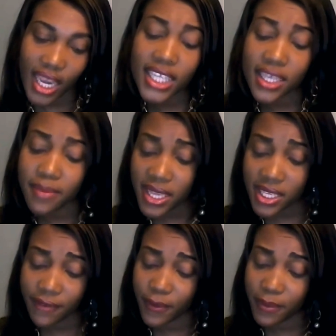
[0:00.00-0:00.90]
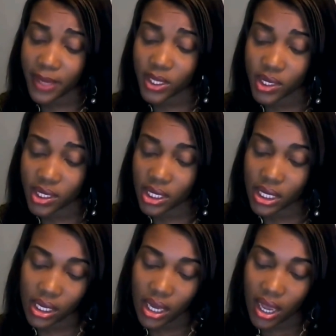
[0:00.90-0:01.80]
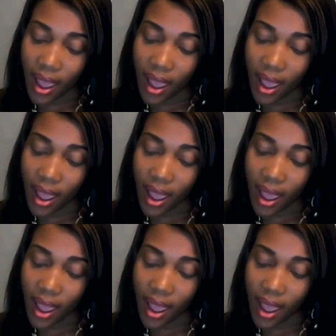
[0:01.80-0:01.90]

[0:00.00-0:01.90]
It's amazing for me to see